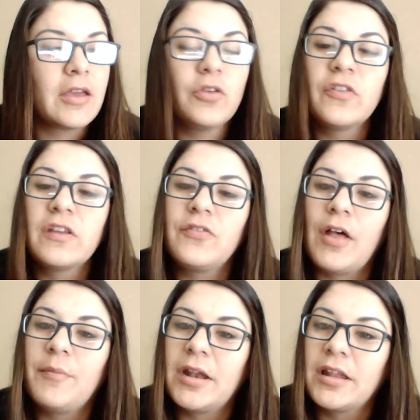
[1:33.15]
using
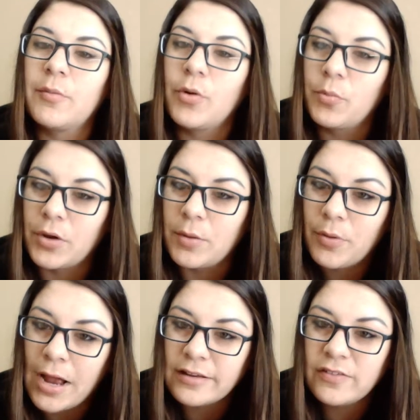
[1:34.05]
developmentally appropriate
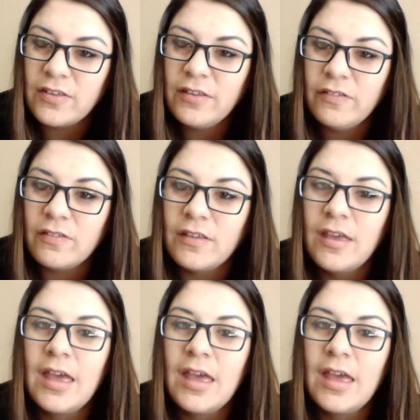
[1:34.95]
practices.